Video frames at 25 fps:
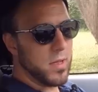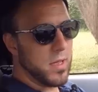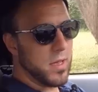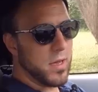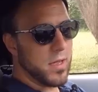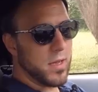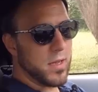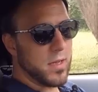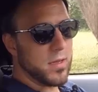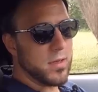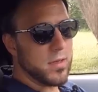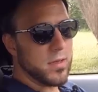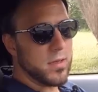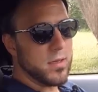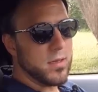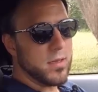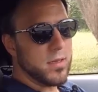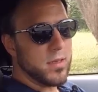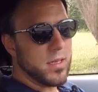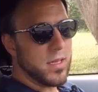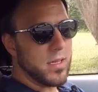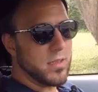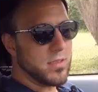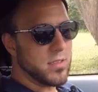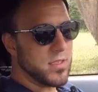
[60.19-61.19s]
Miata
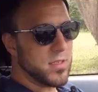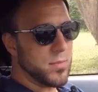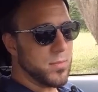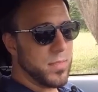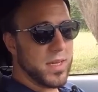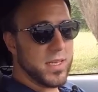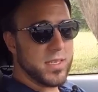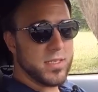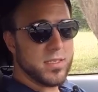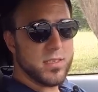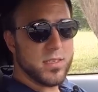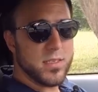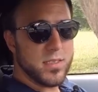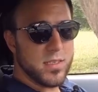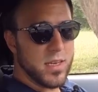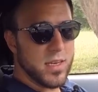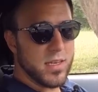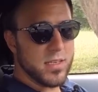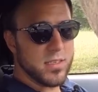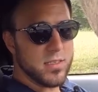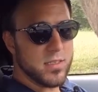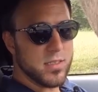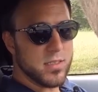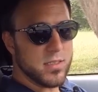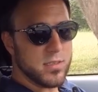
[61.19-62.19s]
is the best and
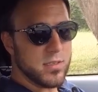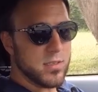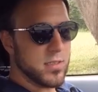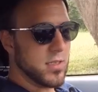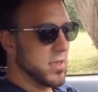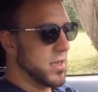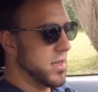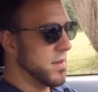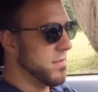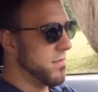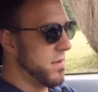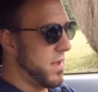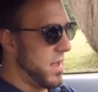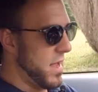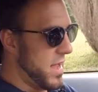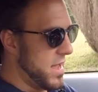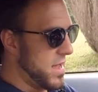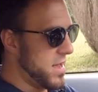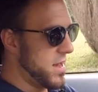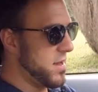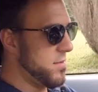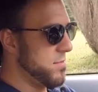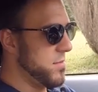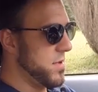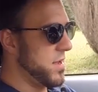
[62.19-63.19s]
nicest of
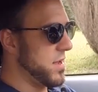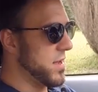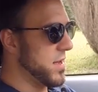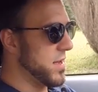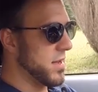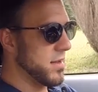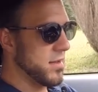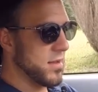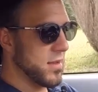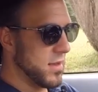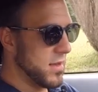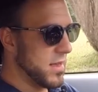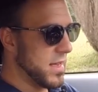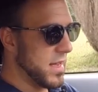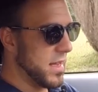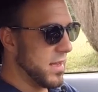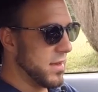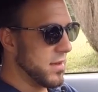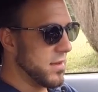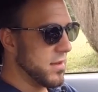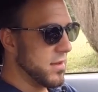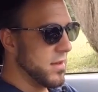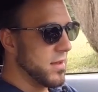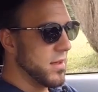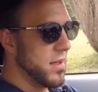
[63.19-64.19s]
any Miata to
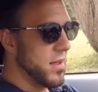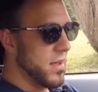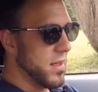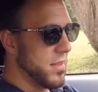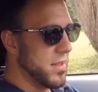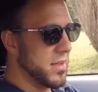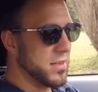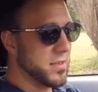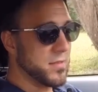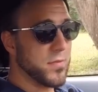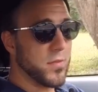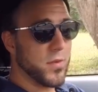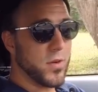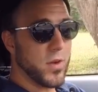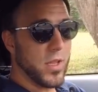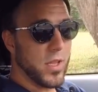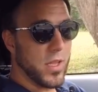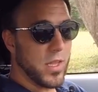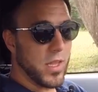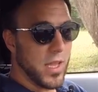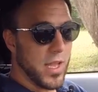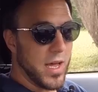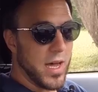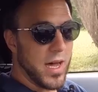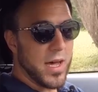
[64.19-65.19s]
date, and that's for a
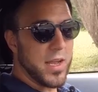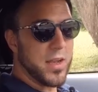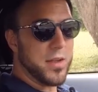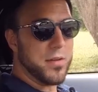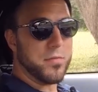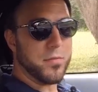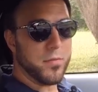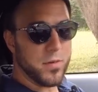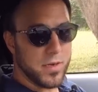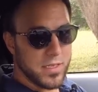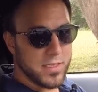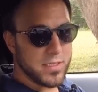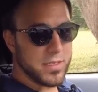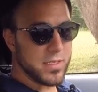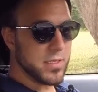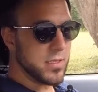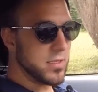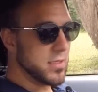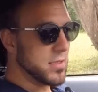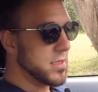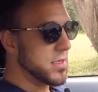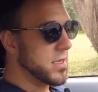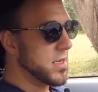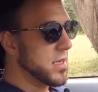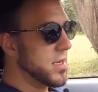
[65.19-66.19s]
lot of
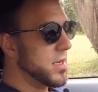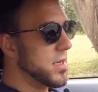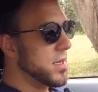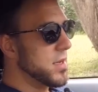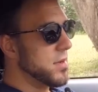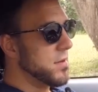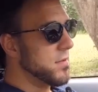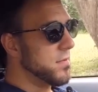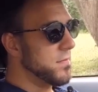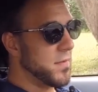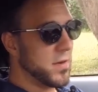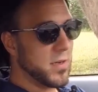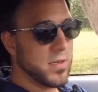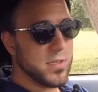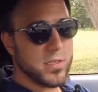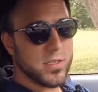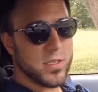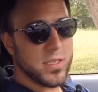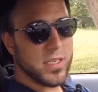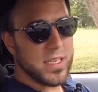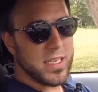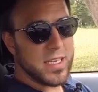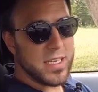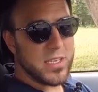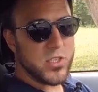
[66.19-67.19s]
reasons.
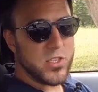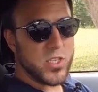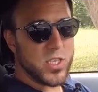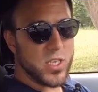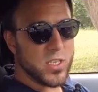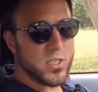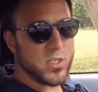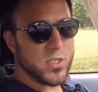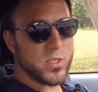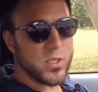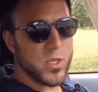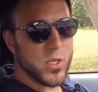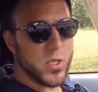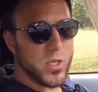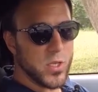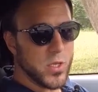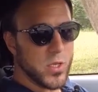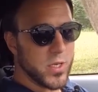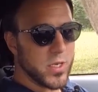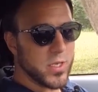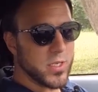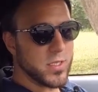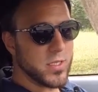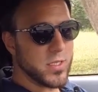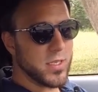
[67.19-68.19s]
Firstly, it just
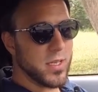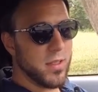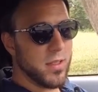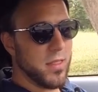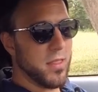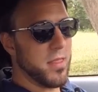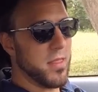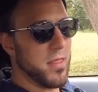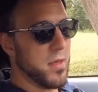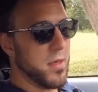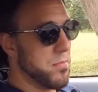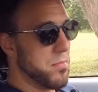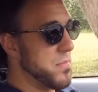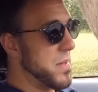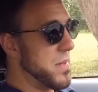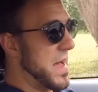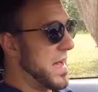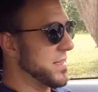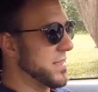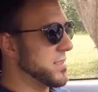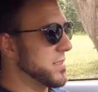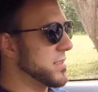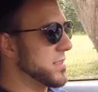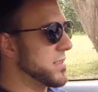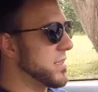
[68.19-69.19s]
looks the
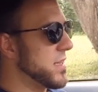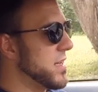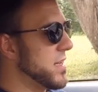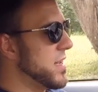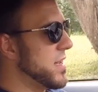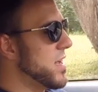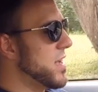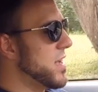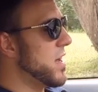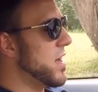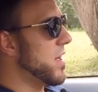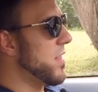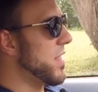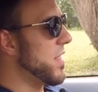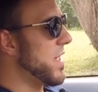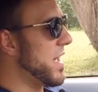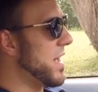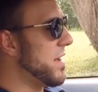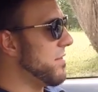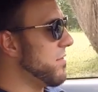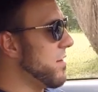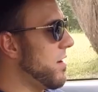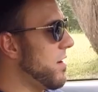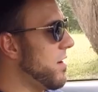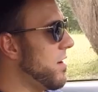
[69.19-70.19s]
best. They
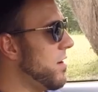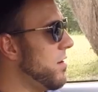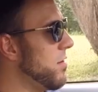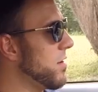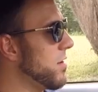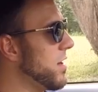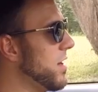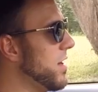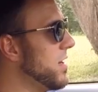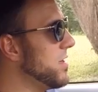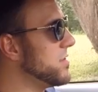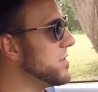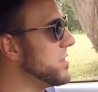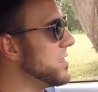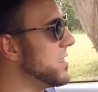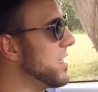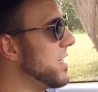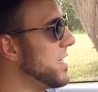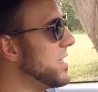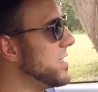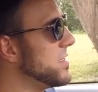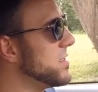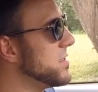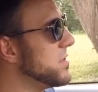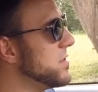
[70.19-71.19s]
have all kinds of
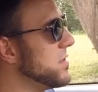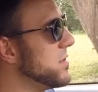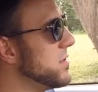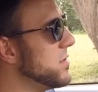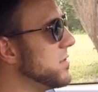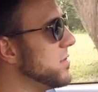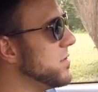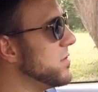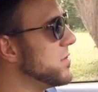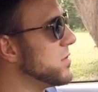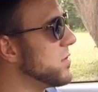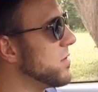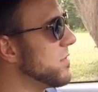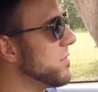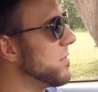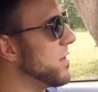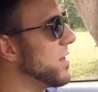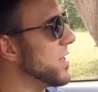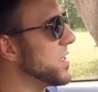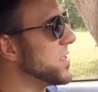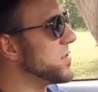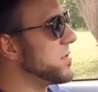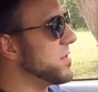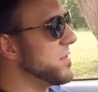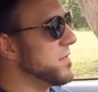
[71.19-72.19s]
nice new sort of
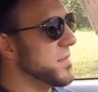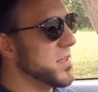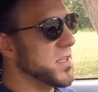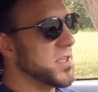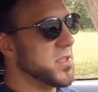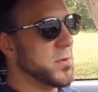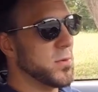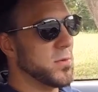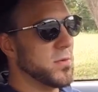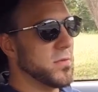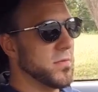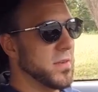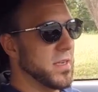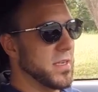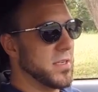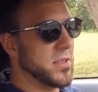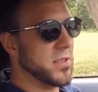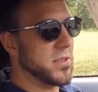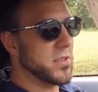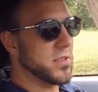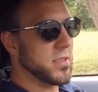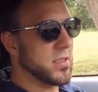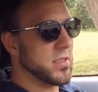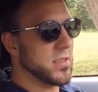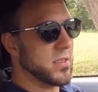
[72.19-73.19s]
luxury visual
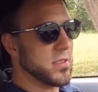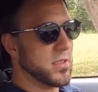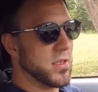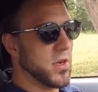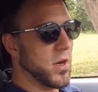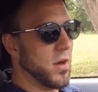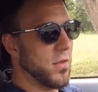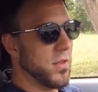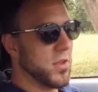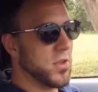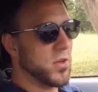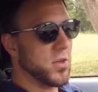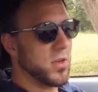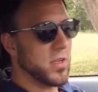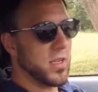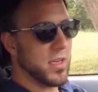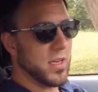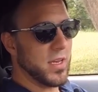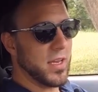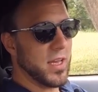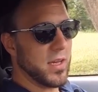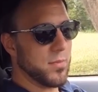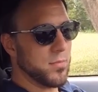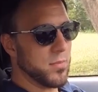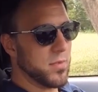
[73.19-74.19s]
features in this car that you
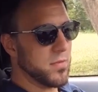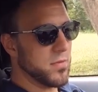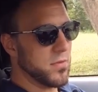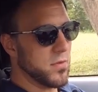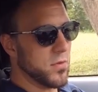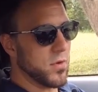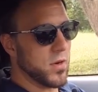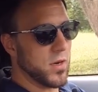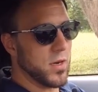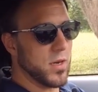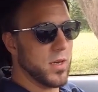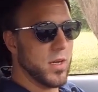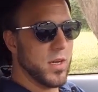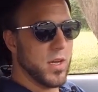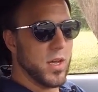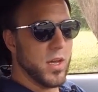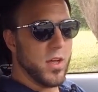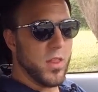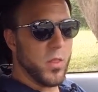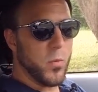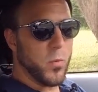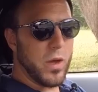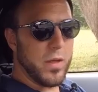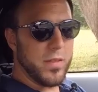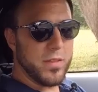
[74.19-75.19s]
didn't get before.
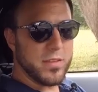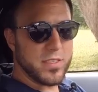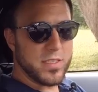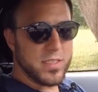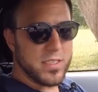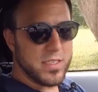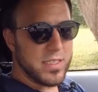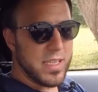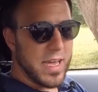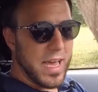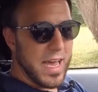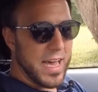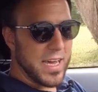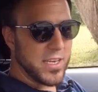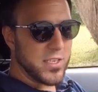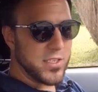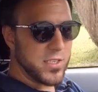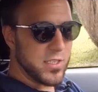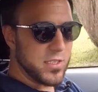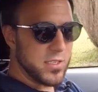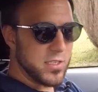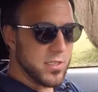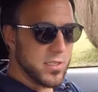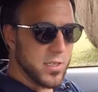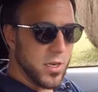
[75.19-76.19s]
The way this dash
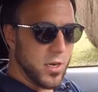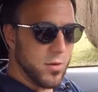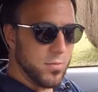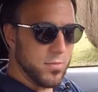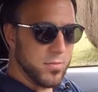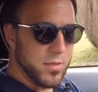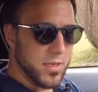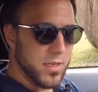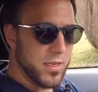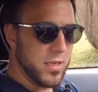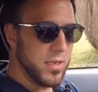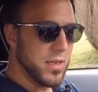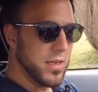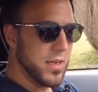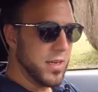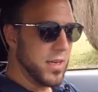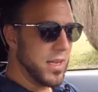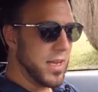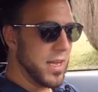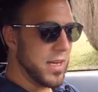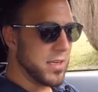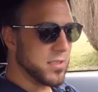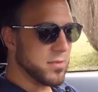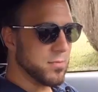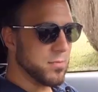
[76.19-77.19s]
is sculpted
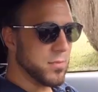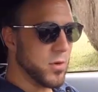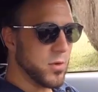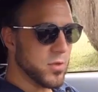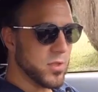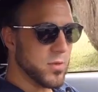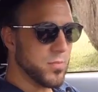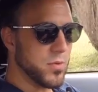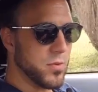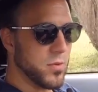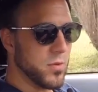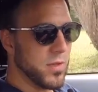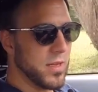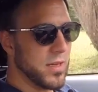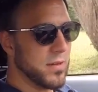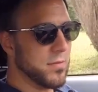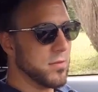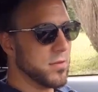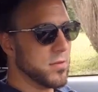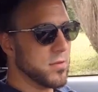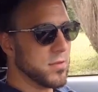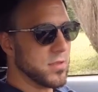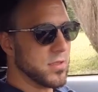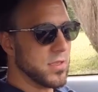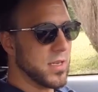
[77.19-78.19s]
has multiple
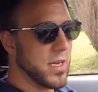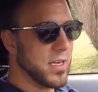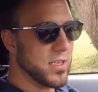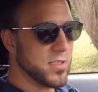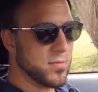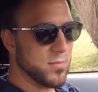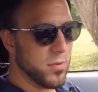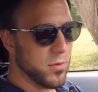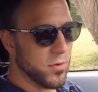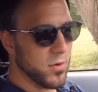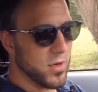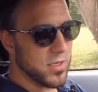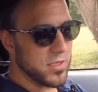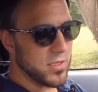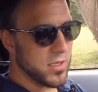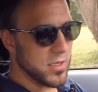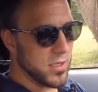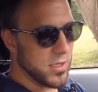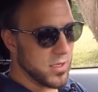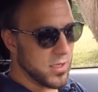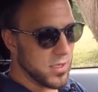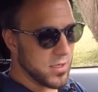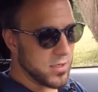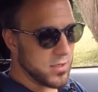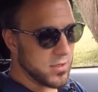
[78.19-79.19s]
levels, nice points, it
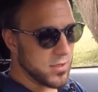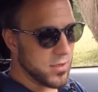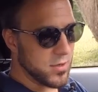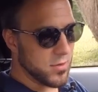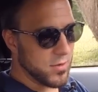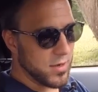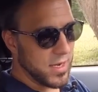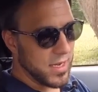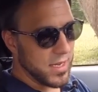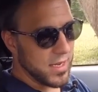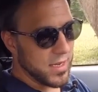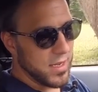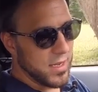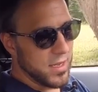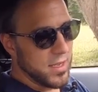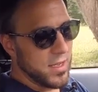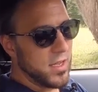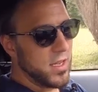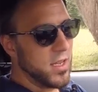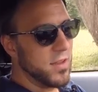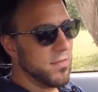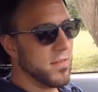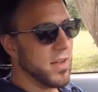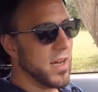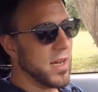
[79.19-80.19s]
looks great.
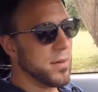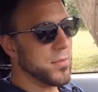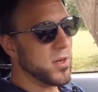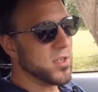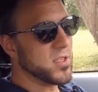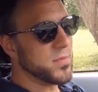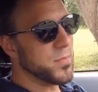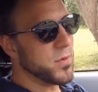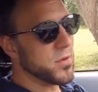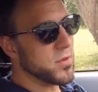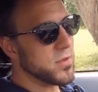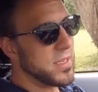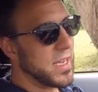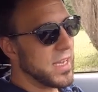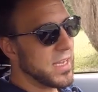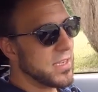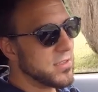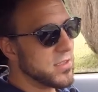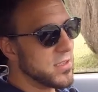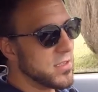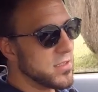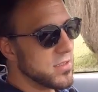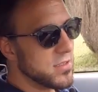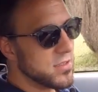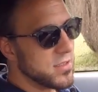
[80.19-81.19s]
You've got multiple
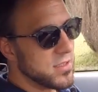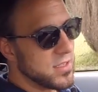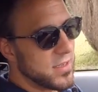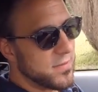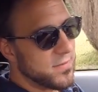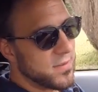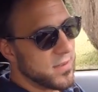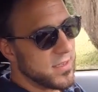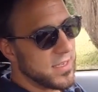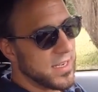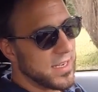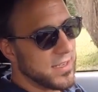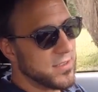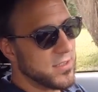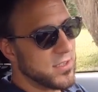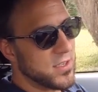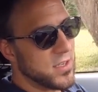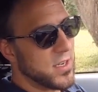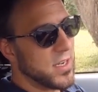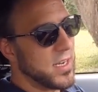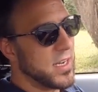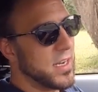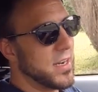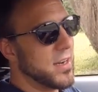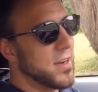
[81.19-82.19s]
textures. There's a different texture
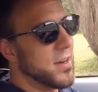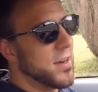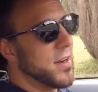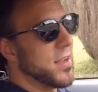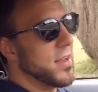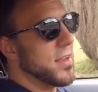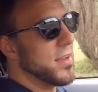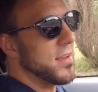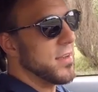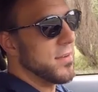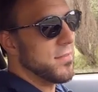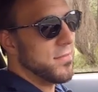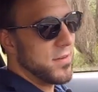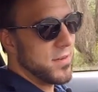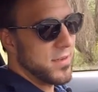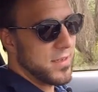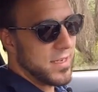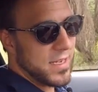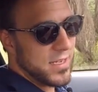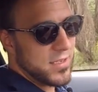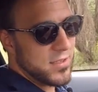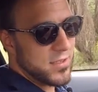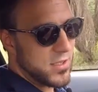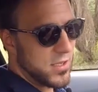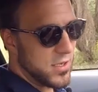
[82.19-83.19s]
here and a different
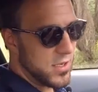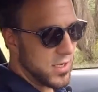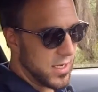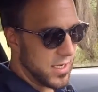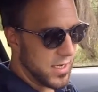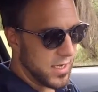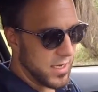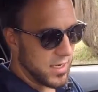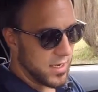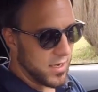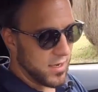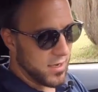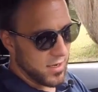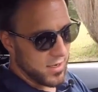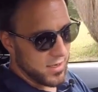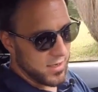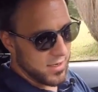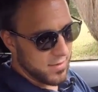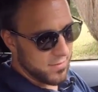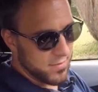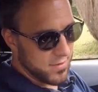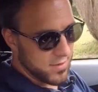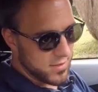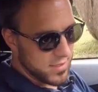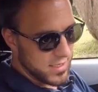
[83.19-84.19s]
texture here and a
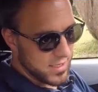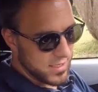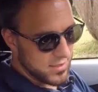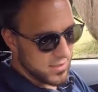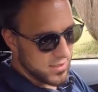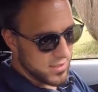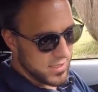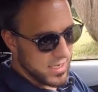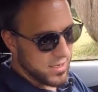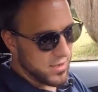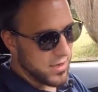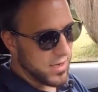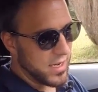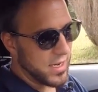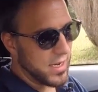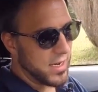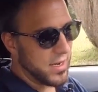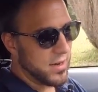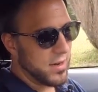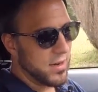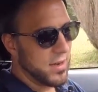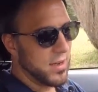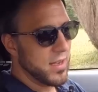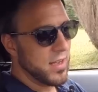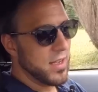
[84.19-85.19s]
different texture down
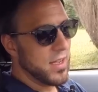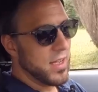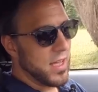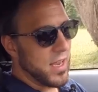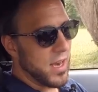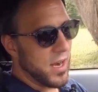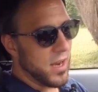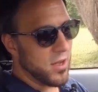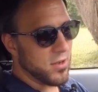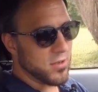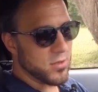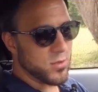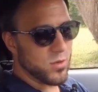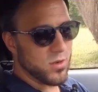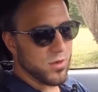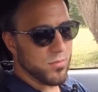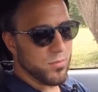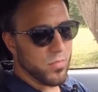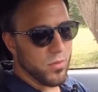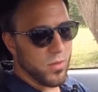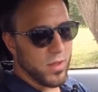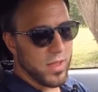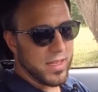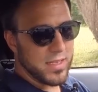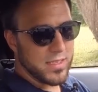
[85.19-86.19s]
here. It all sort of
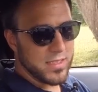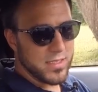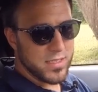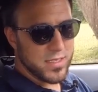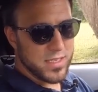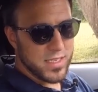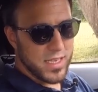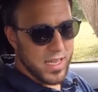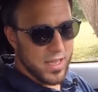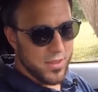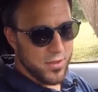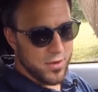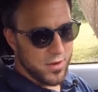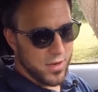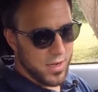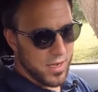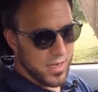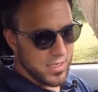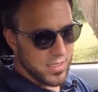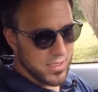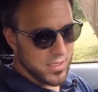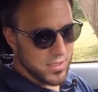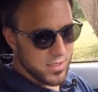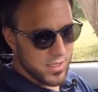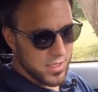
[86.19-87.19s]
blends together
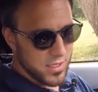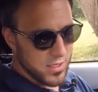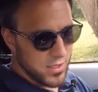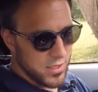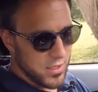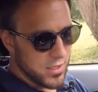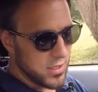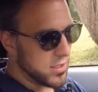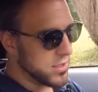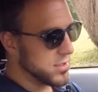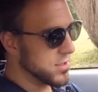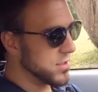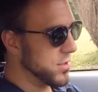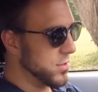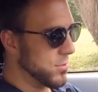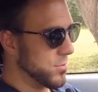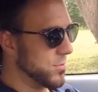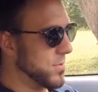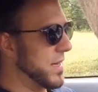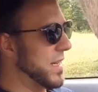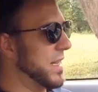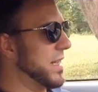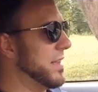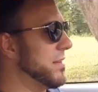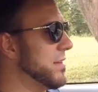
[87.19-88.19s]
nicely. It looks
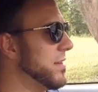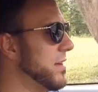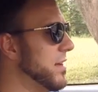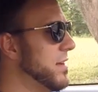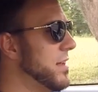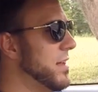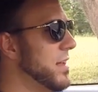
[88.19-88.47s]
great.